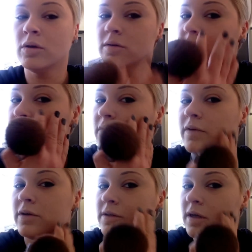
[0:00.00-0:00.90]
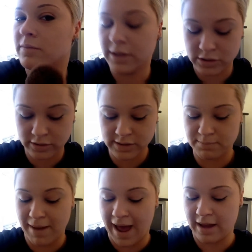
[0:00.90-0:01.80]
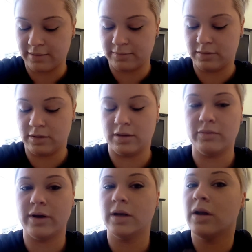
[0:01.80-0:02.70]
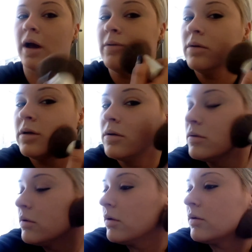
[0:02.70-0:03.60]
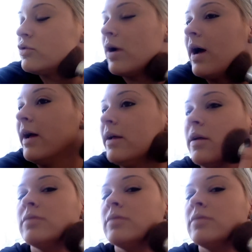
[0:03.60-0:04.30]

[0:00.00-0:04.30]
you can just feel your skin, make sure it's matte and ready to go, all dry.